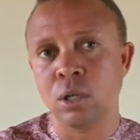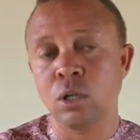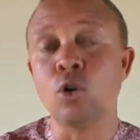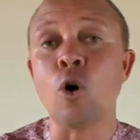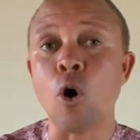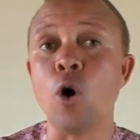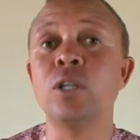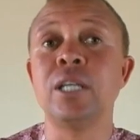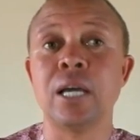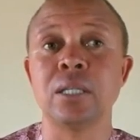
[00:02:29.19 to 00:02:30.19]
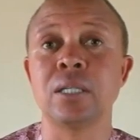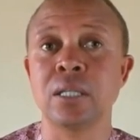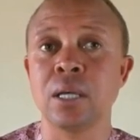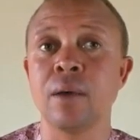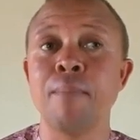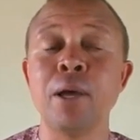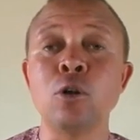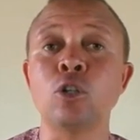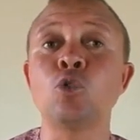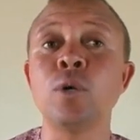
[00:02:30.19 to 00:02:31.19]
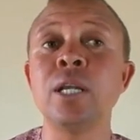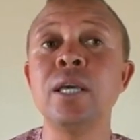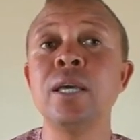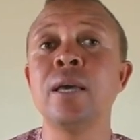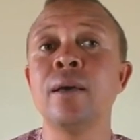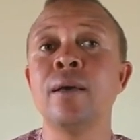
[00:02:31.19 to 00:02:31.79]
your audience may not really